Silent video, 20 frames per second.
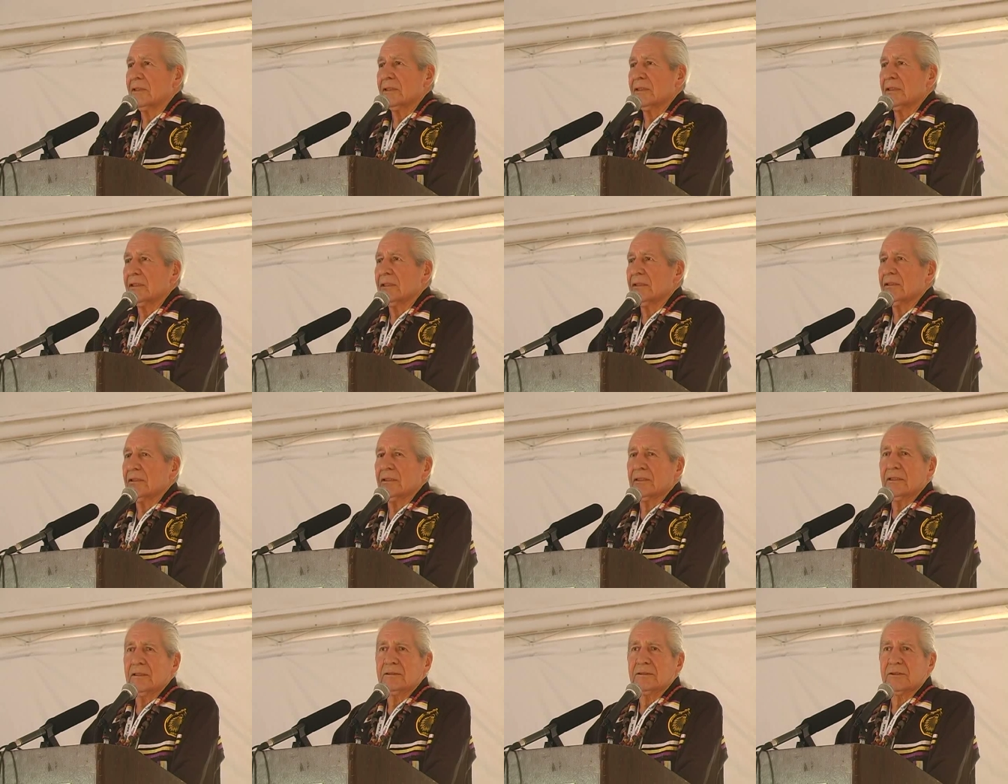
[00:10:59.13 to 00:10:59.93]

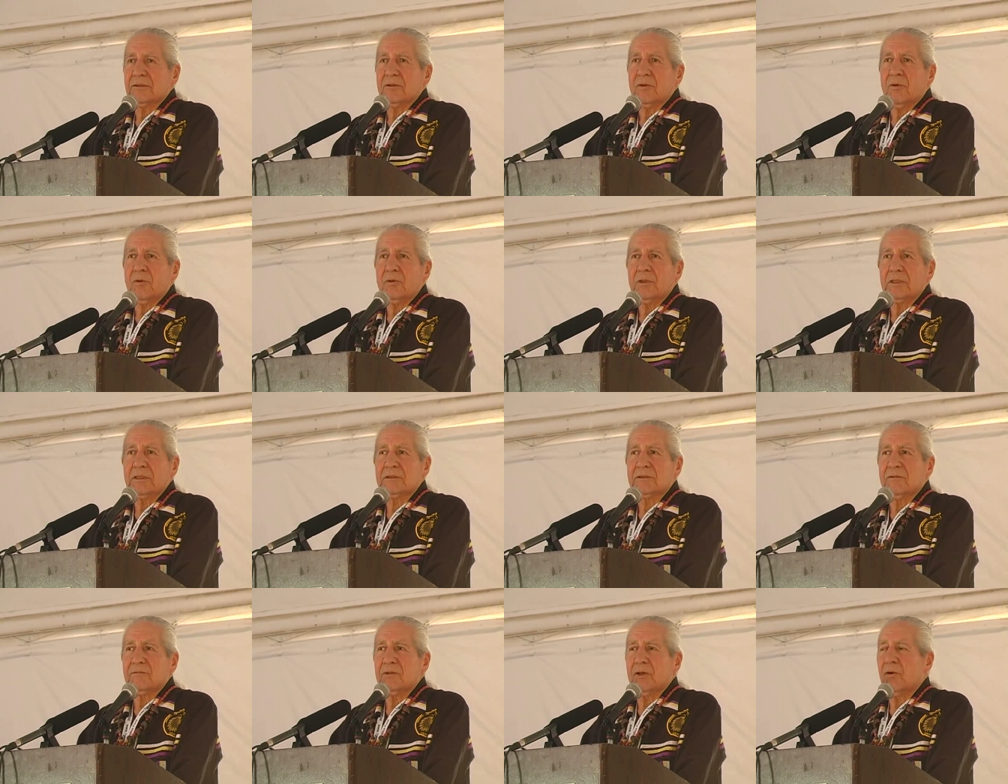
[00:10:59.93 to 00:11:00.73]
the
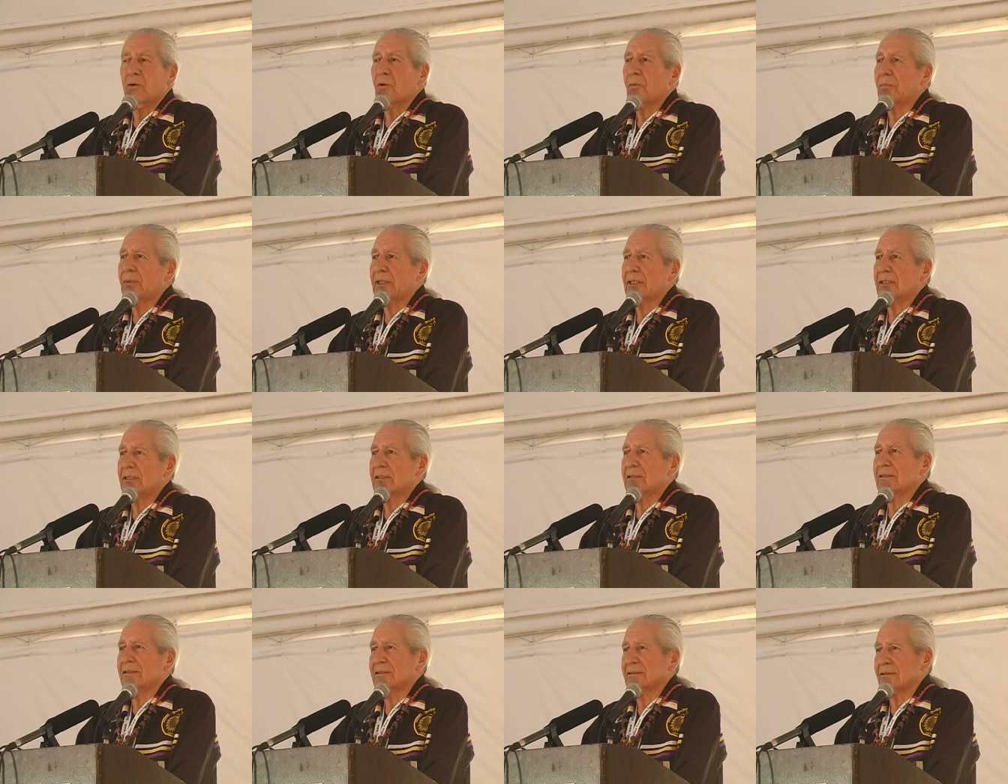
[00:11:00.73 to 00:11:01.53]
stories of the
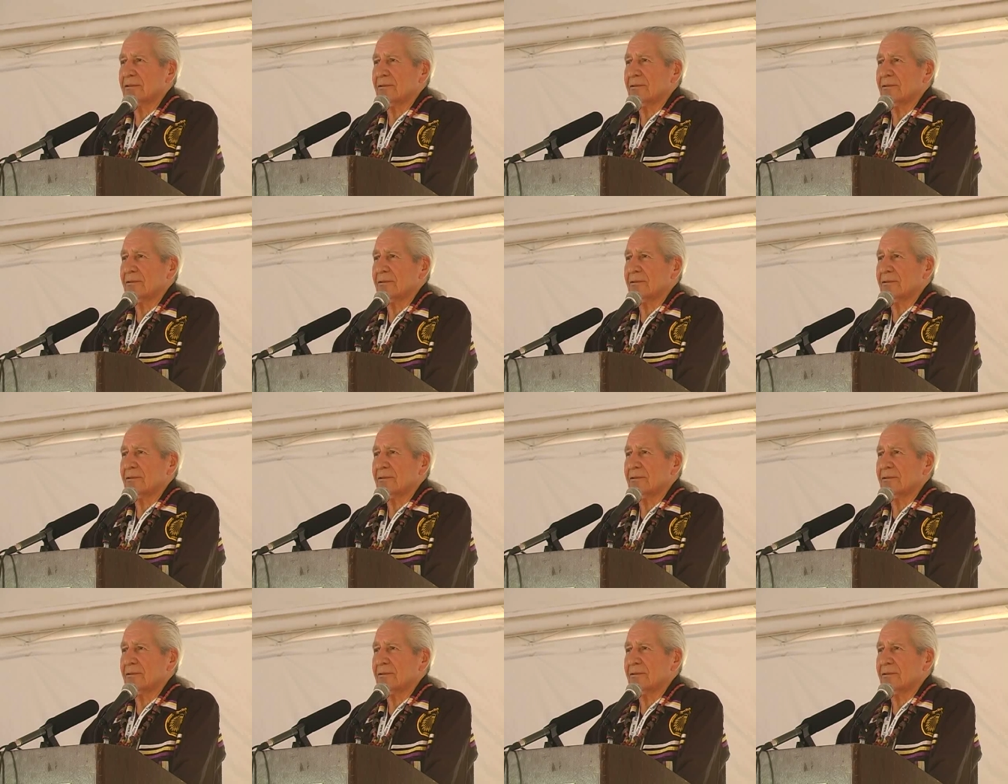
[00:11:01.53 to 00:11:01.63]
Hopis,